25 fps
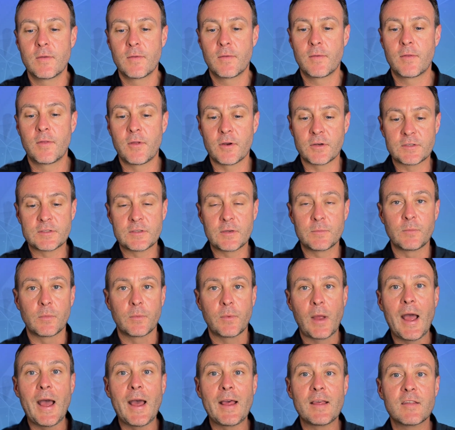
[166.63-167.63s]
there's some
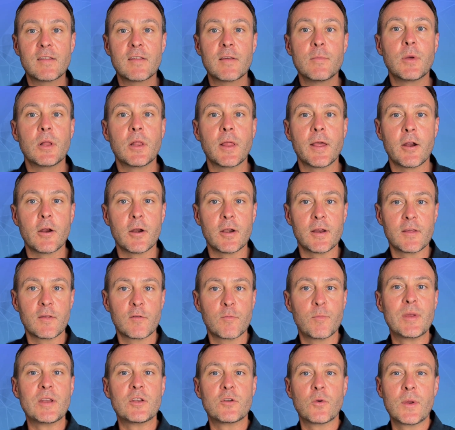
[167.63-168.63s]
high similarities
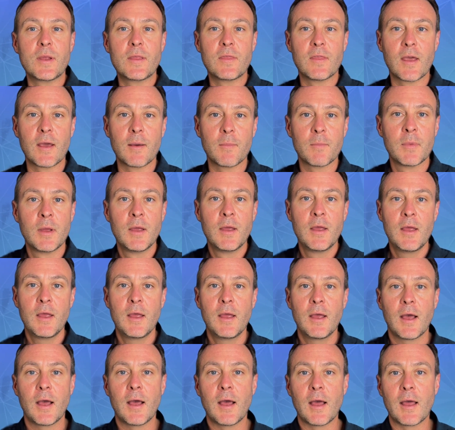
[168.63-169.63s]
between them.
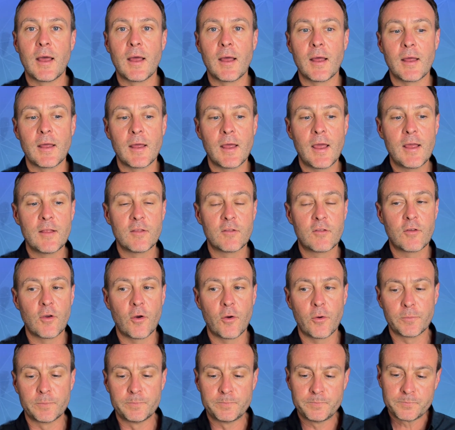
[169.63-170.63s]
And
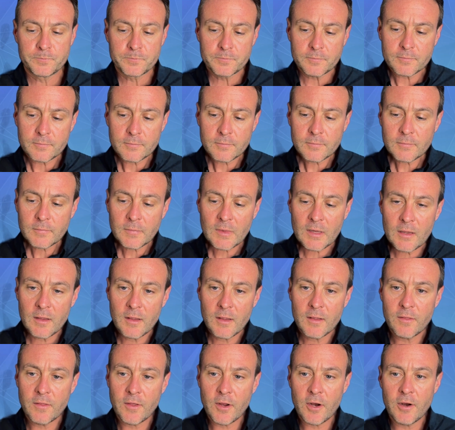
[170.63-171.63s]
so
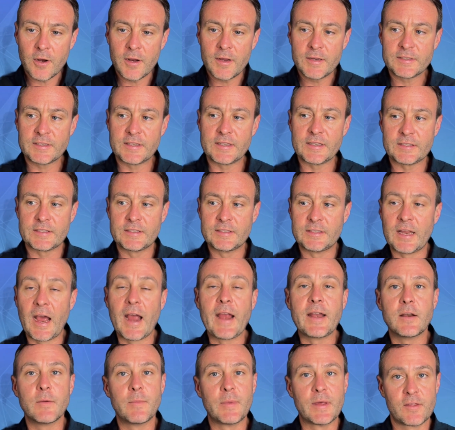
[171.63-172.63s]
there is this
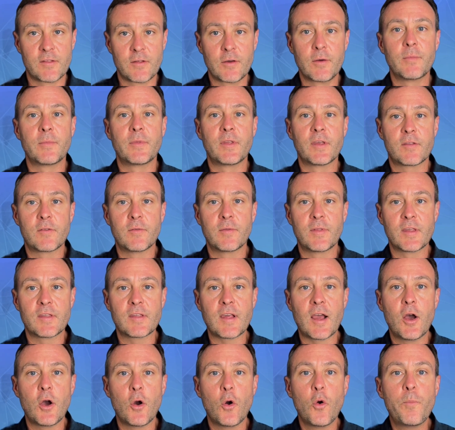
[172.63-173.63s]
dynamism,
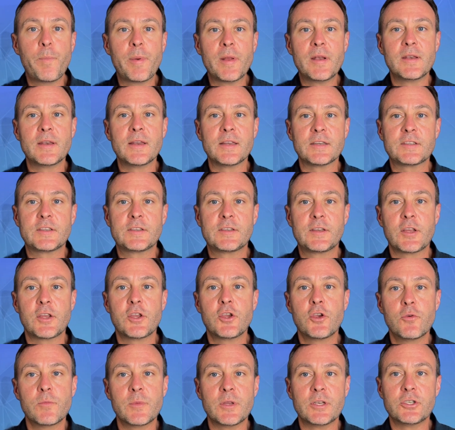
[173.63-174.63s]
this openness to
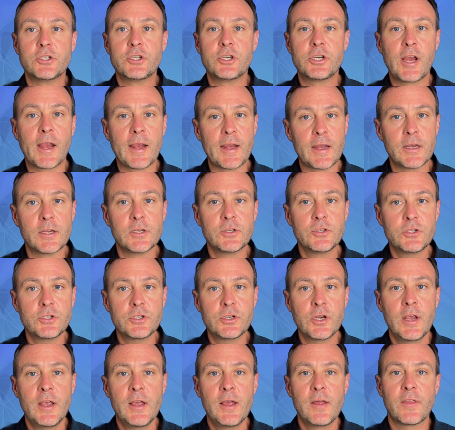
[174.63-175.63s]
human
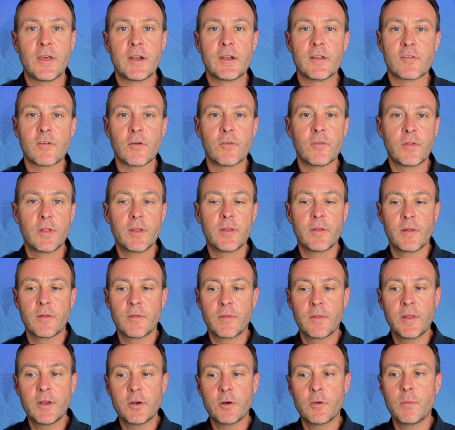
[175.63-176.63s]
change that is a
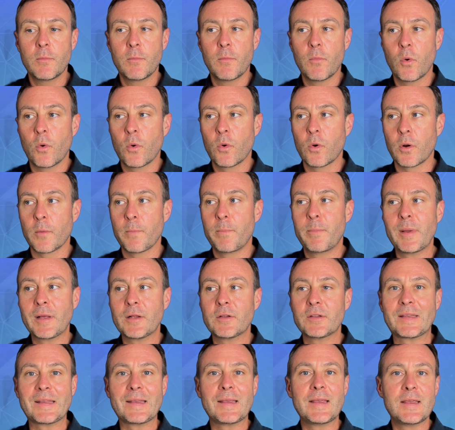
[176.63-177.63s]
little more
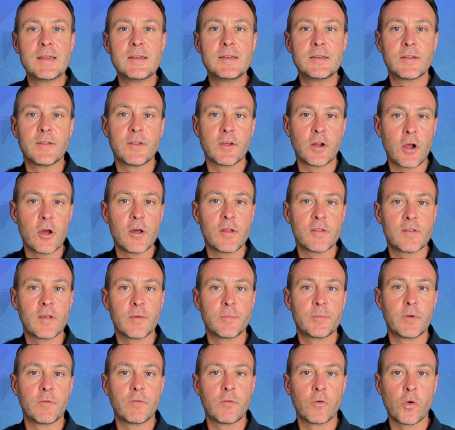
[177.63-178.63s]
built into the
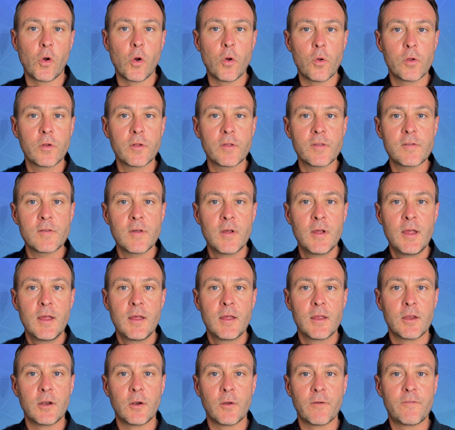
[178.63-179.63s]
concept of roles.
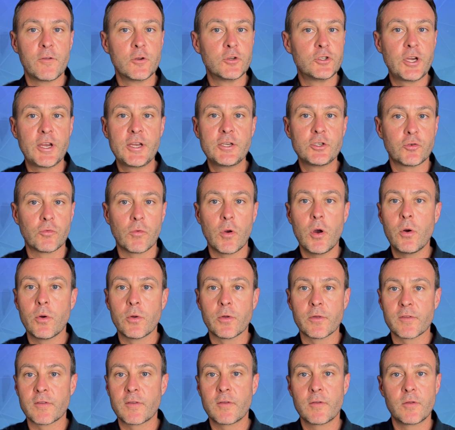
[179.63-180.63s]
If you change
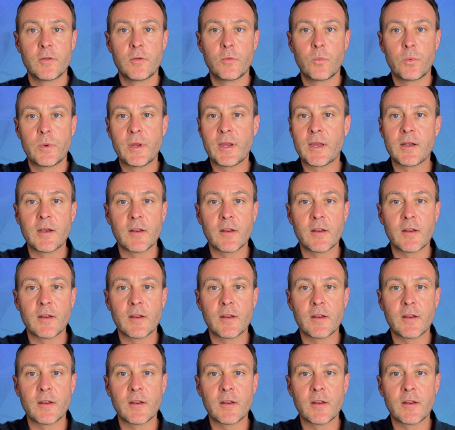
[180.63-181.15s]
roles, we can